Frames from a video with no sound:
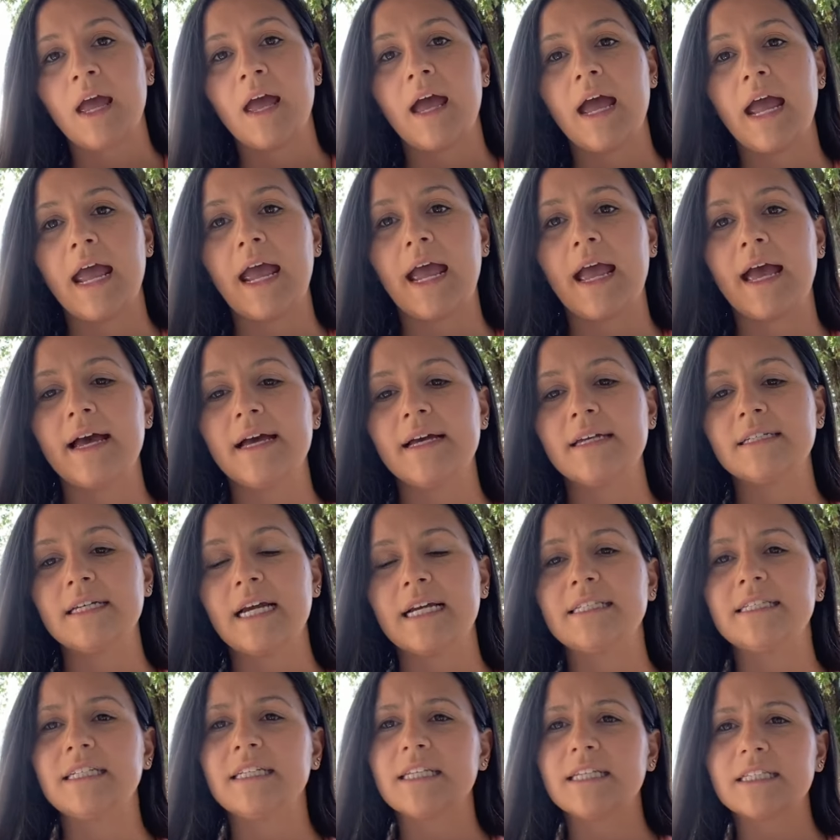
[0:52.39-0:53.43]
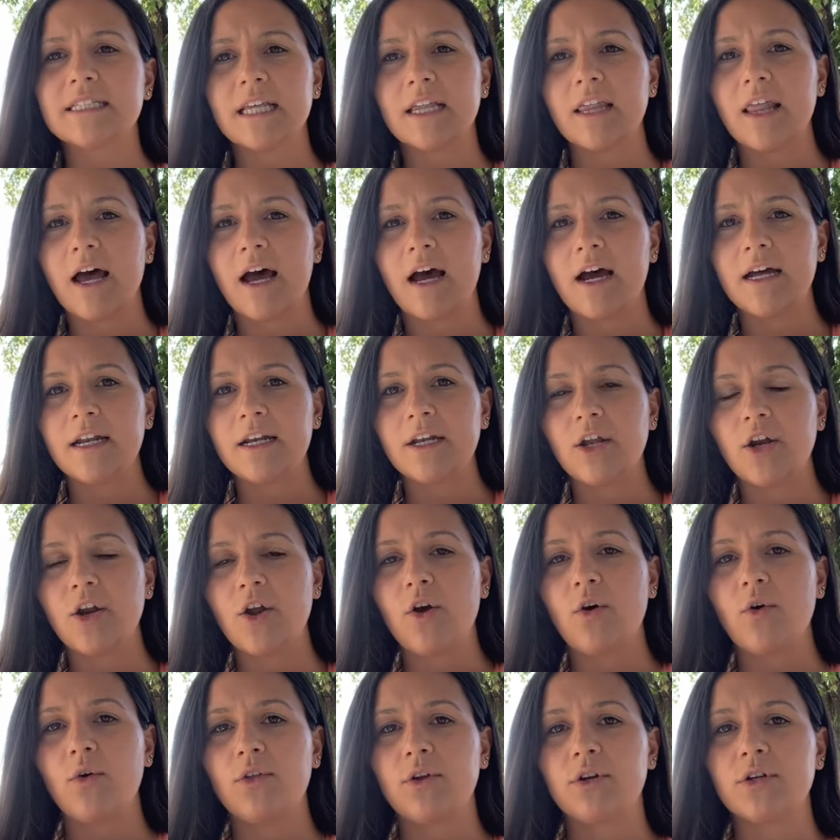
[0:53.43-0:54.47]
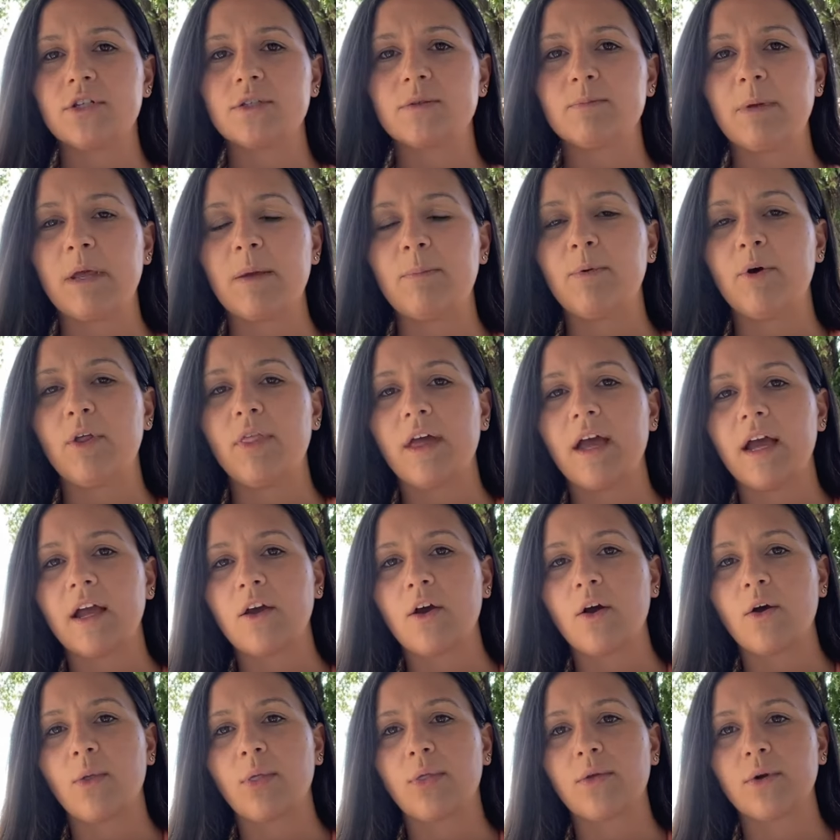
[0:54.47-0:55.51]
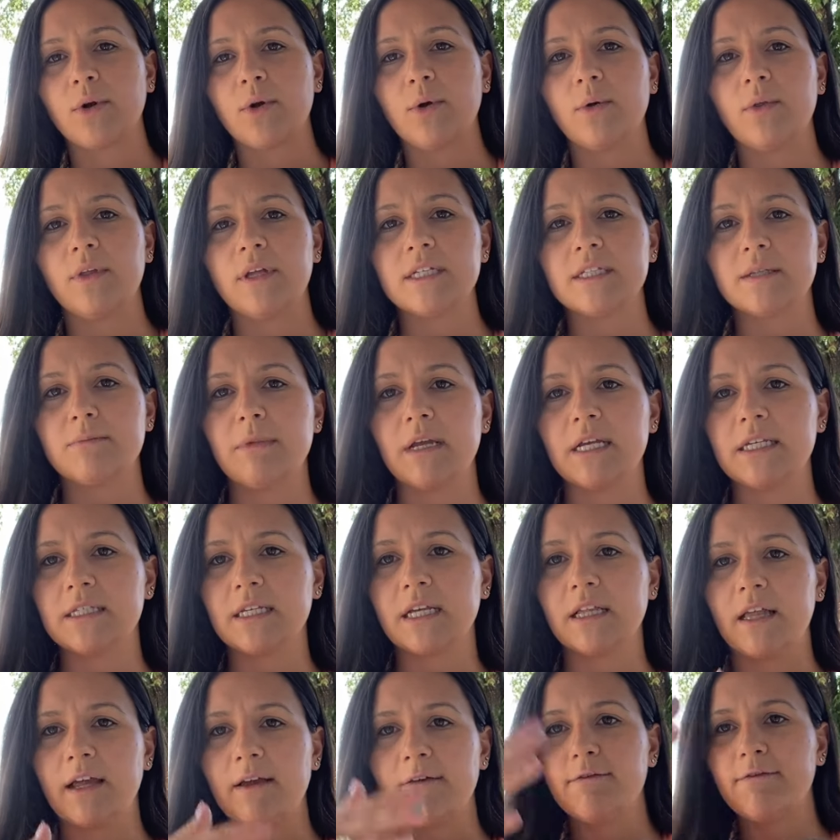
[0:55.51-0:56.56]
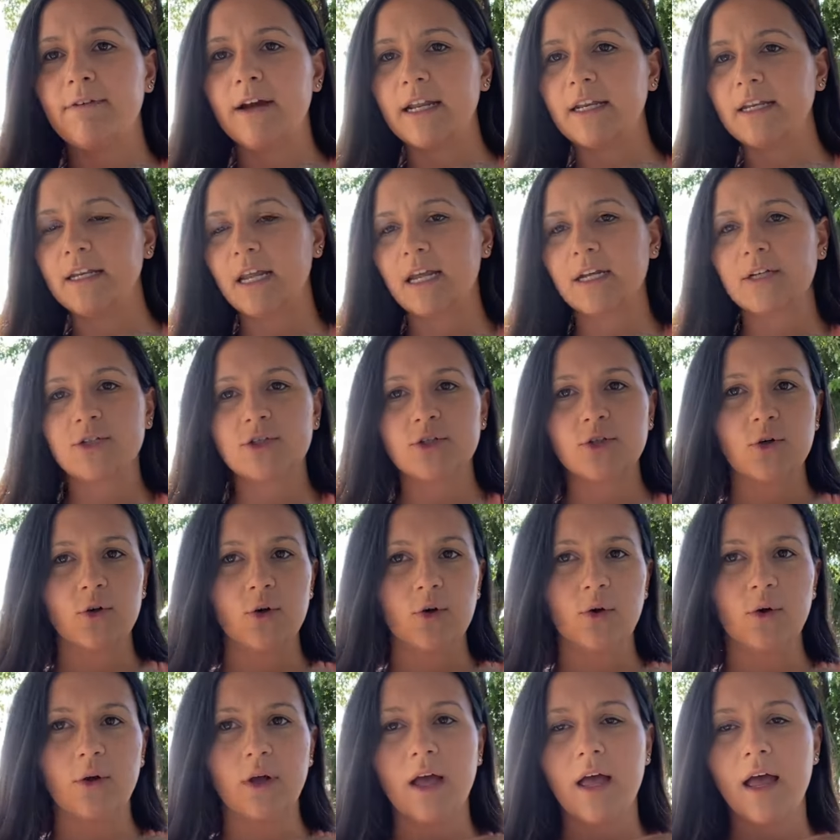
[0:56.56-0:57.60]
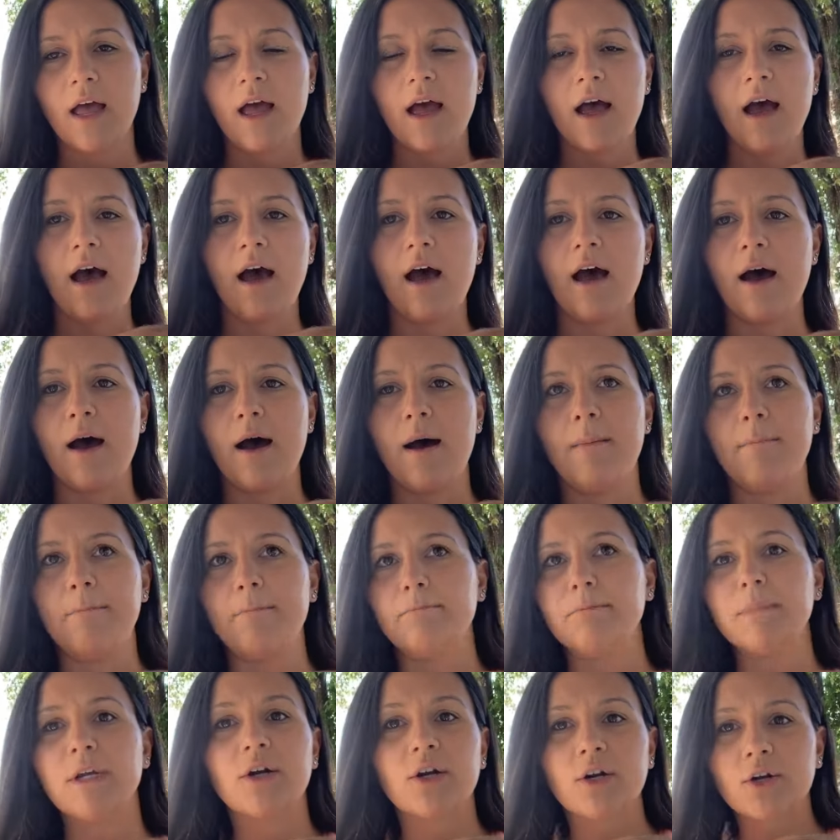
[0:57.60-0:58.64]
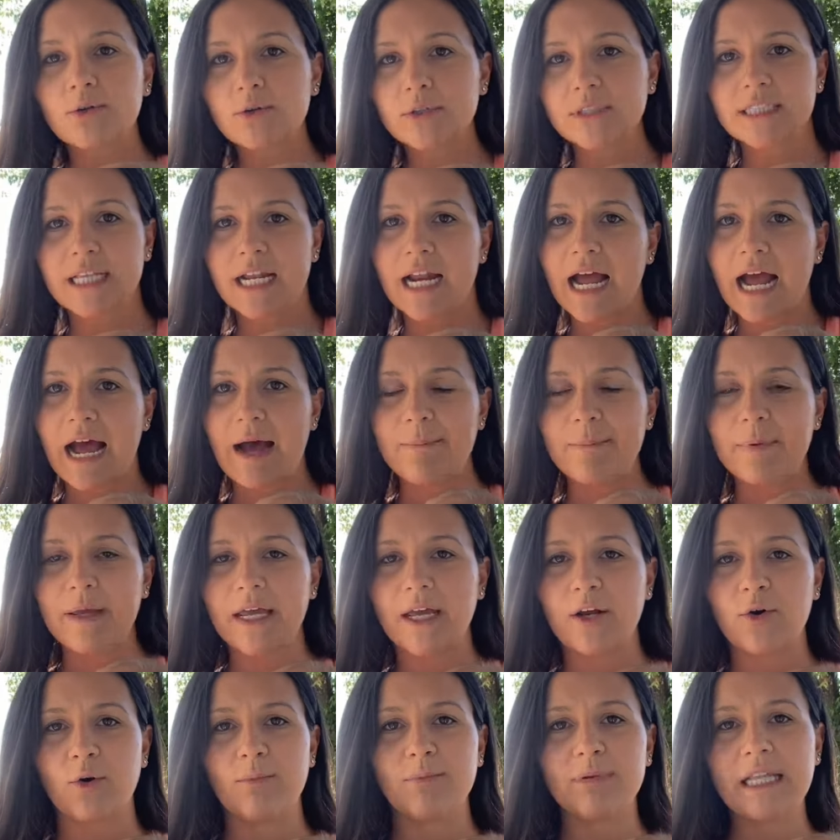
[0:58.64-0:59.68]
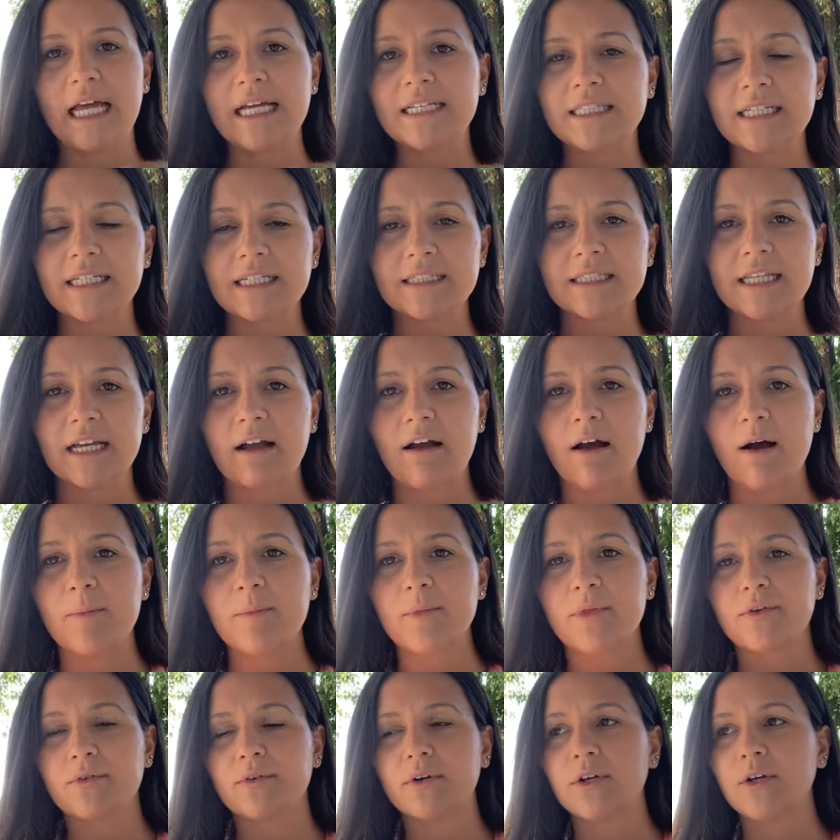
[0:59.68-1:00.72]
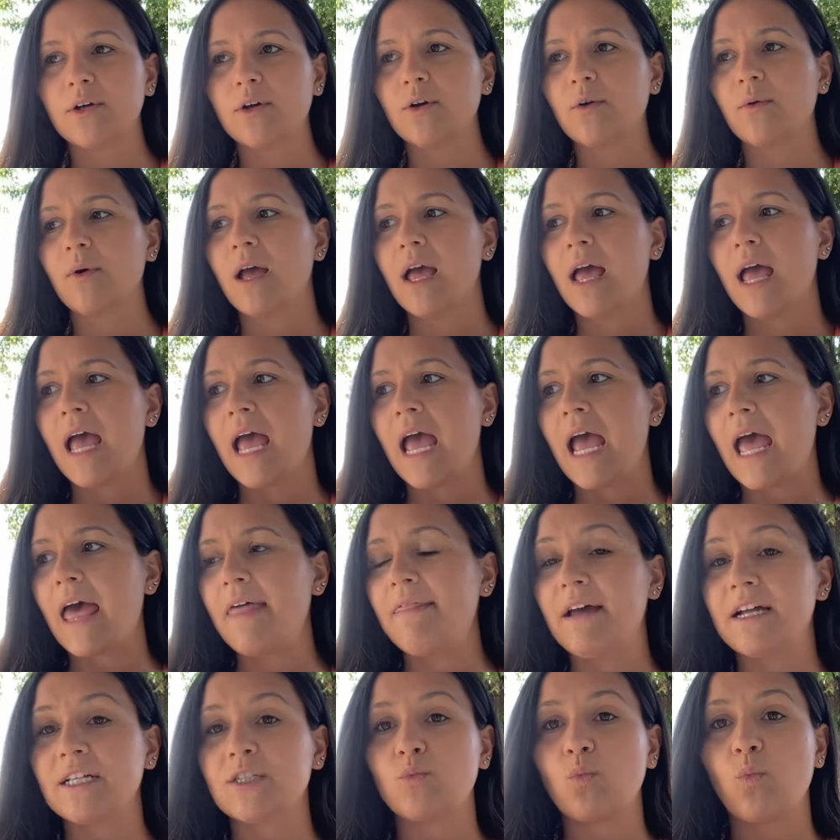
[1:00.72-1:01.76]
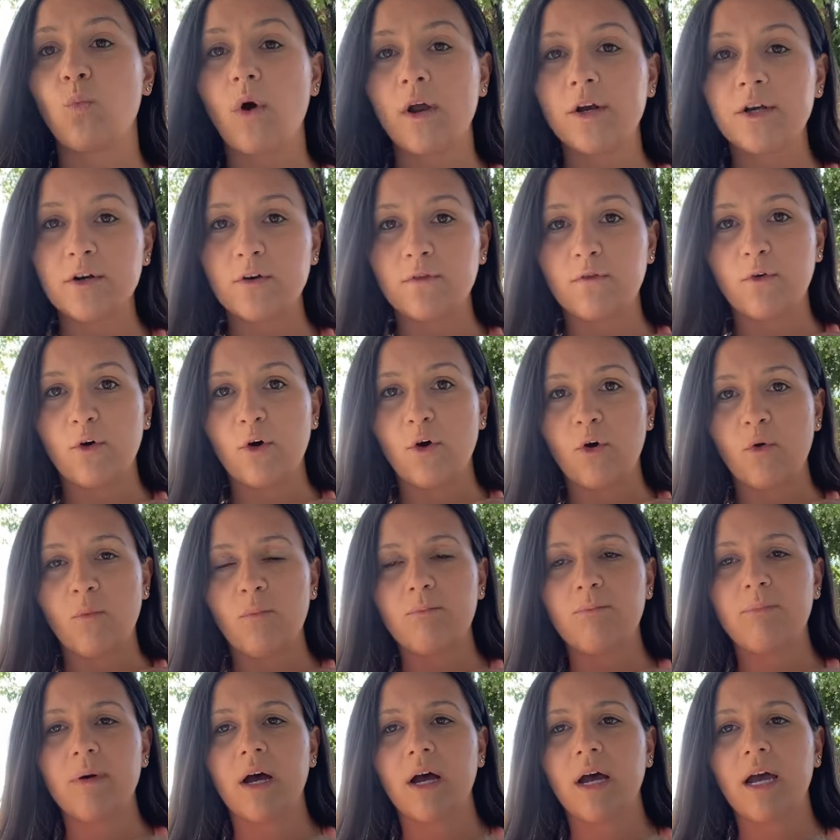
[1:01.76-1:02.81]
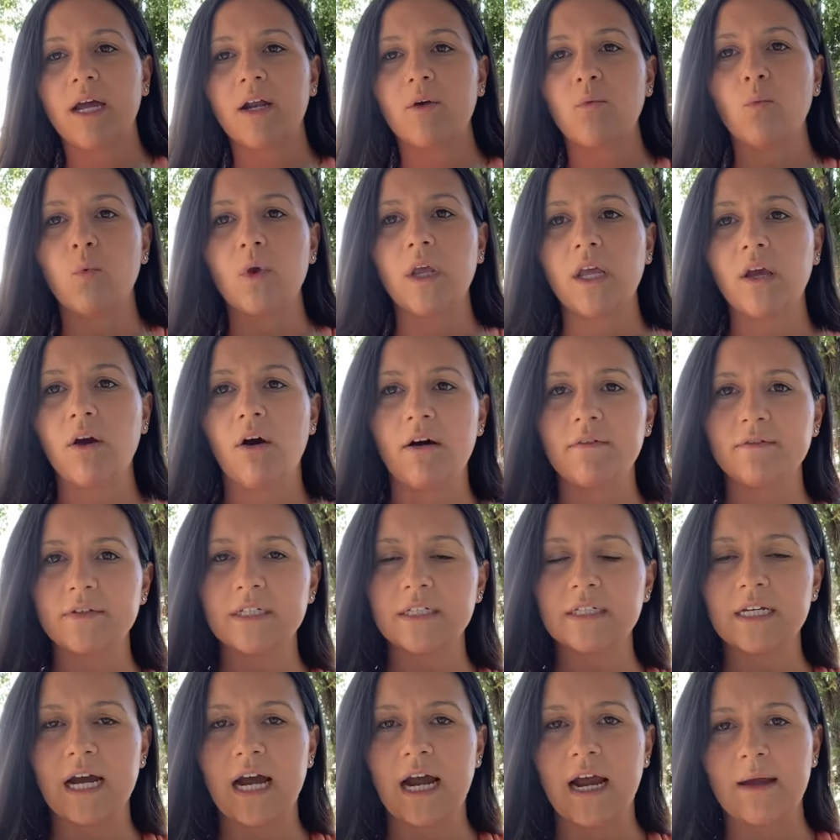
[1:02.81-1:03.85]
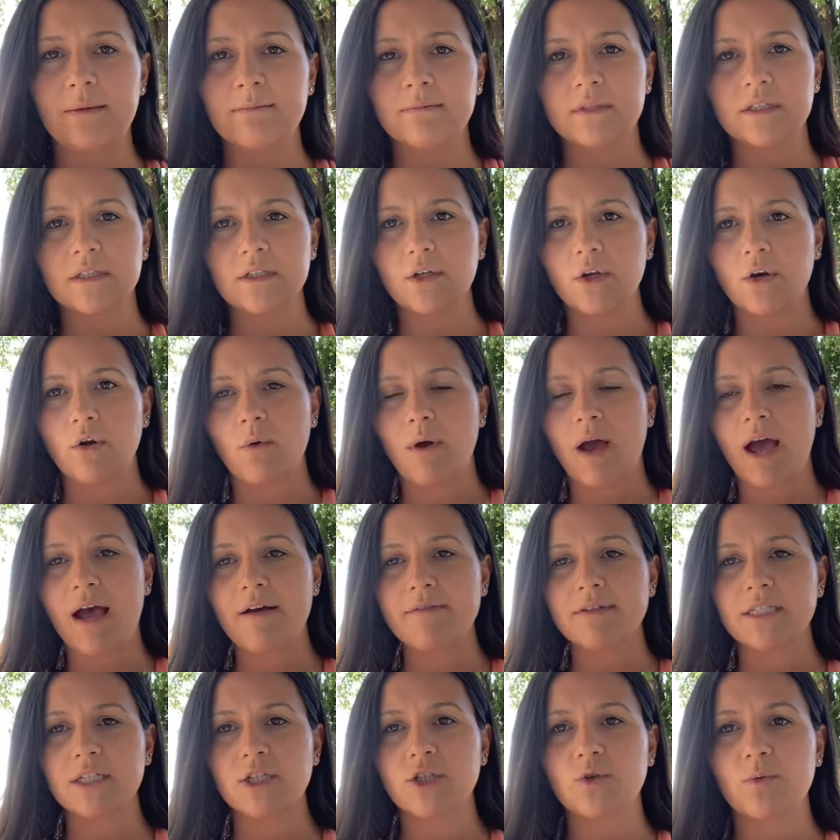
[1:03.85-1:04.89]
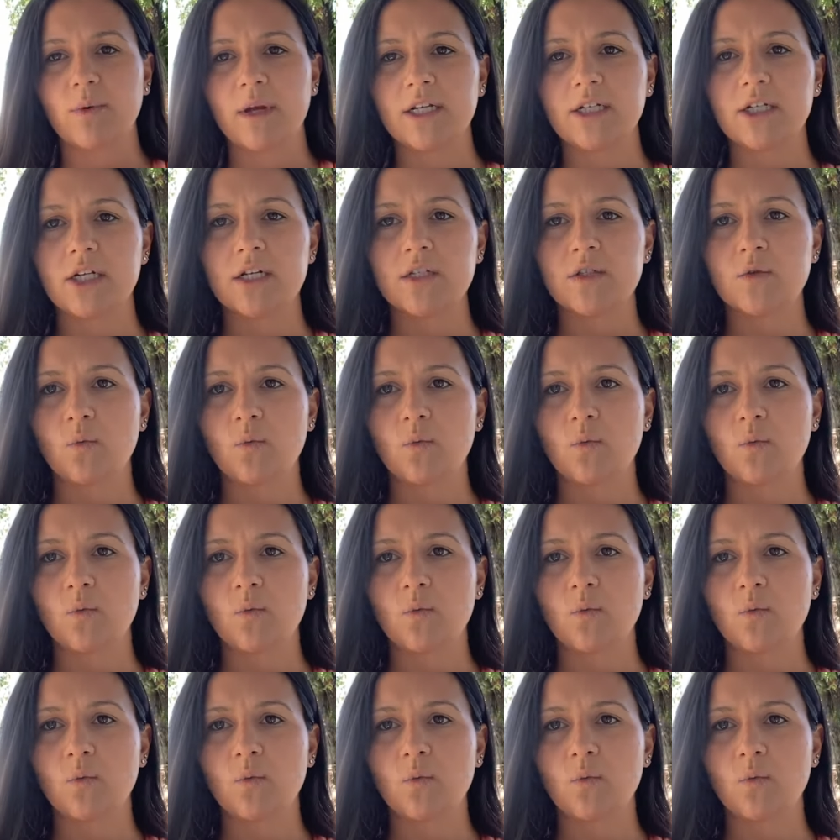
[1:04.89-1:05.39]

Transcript: And I see this a lot, you know, there's people that go through these amazing like financial um, miracles that happen or blessings that come through, and that's wonderful. But we oftentimes, you know, have situations